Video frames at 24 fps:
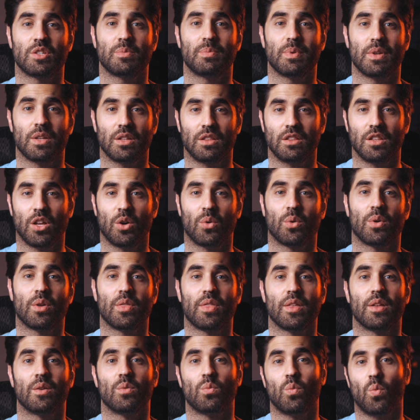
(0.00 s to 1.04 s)
speed lower
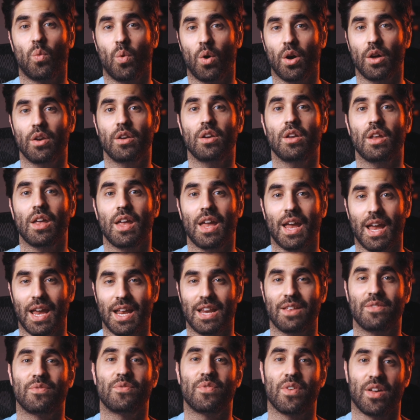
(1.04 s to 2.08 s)
than
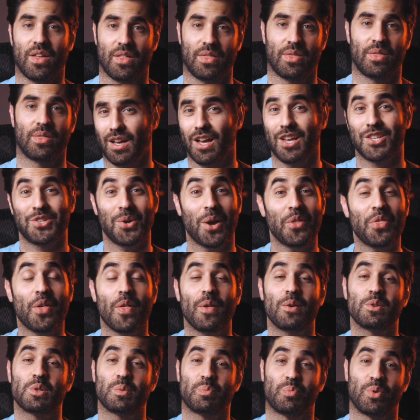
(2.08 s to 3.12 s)
1/85th. So I thought
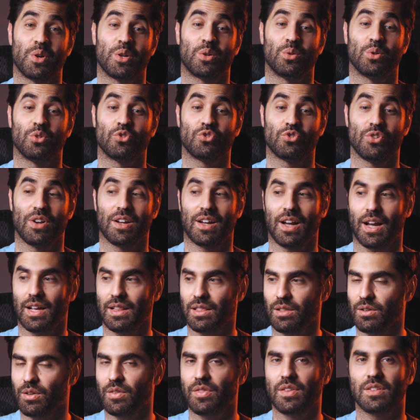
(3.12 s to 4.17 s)
that was a pretty cool trick. I
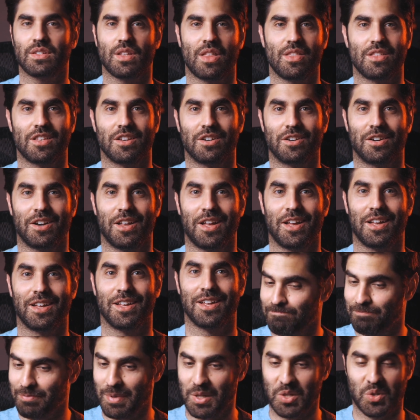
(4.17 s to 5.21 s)
learned this on the internet,
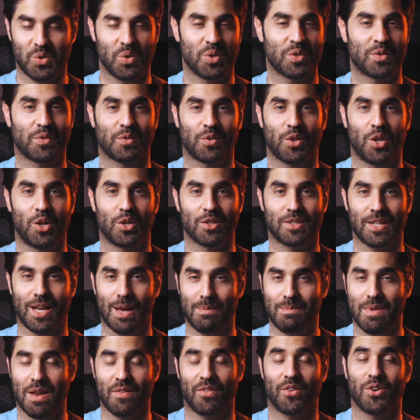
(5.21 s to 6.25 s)
been doing this for a long
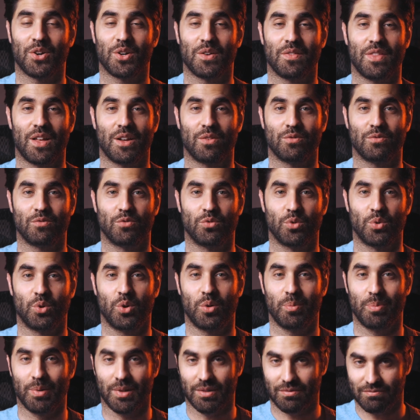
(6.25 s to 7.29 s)
time, never heard of that
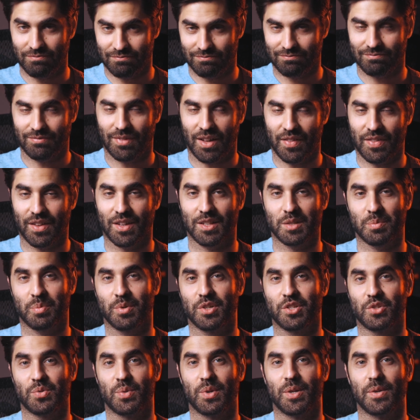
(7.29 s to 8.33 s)
rule, but I think it's
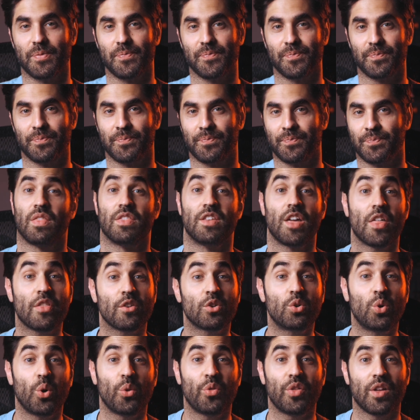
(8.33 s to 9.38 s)
pretty sweet. The other
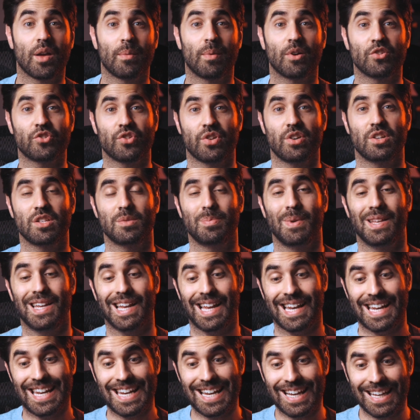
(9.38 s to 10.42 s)
cool thing about shutter speed
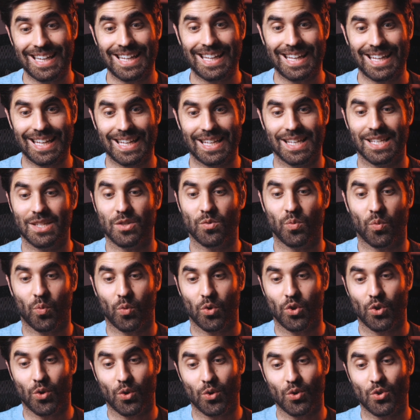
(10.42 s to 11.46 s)
at night is
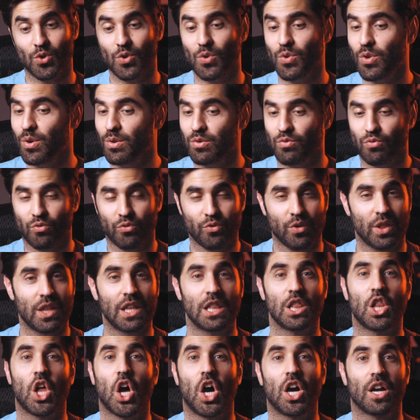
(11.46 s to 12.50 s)
you can do those really
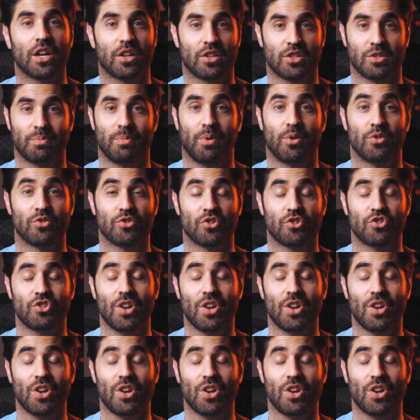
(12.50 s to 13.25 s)
long exposure